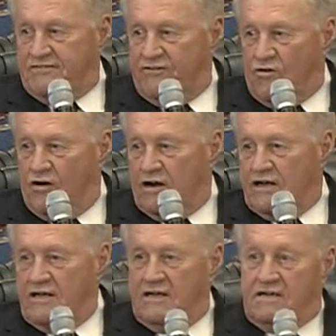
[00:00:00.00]
for
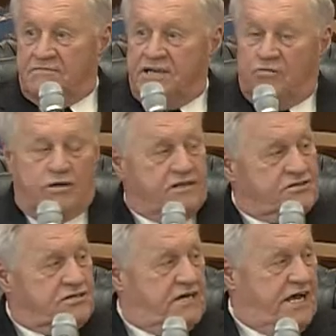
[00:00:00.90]
being with us
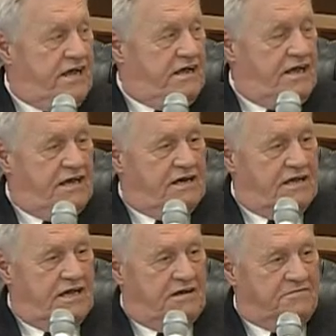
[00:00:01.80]
today,
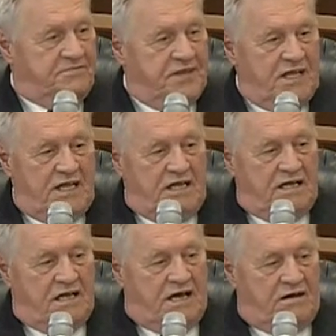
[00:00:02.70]
and
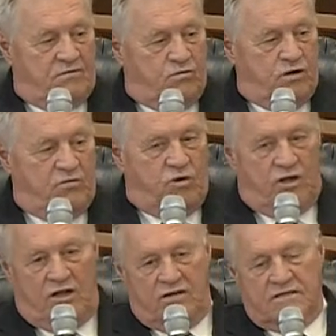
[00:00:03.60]
we
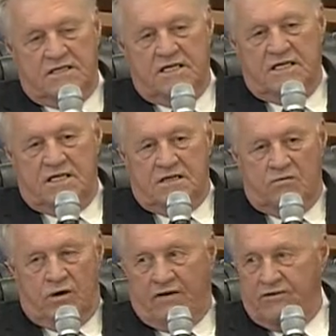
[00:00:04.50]
will,
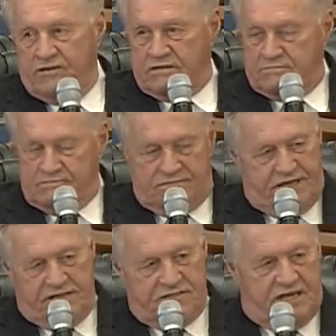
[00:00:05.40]
whenever
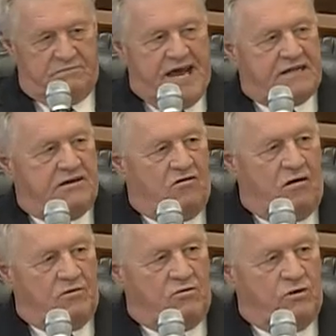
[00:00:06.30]
things get back to
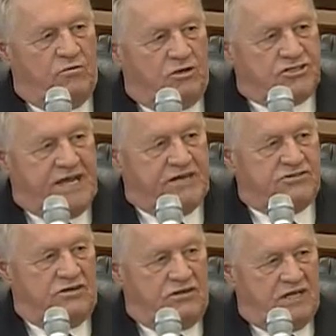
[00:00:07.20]
normal, we will
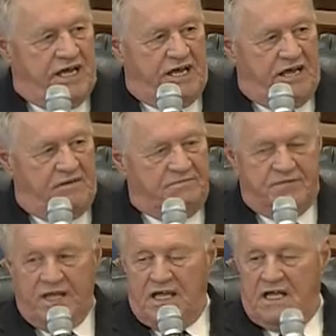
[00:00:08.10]
schedule a
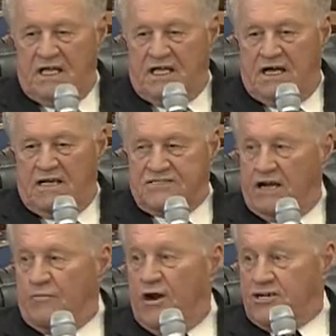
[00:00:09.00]

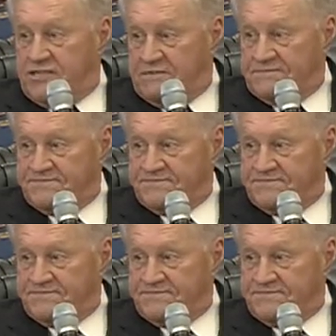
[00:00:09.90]
celebration